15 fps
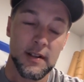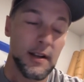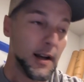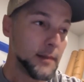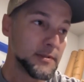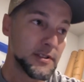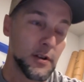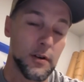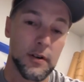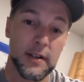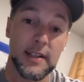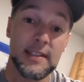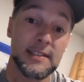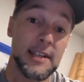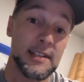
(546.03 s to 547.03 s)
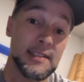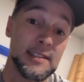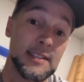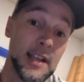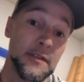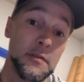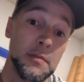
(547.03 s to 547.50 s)
I'm sorry. He's getting
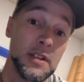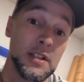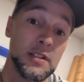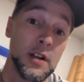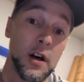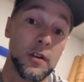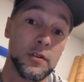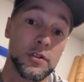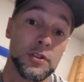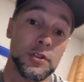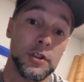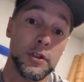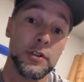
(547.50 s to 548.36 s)
$7 million. Do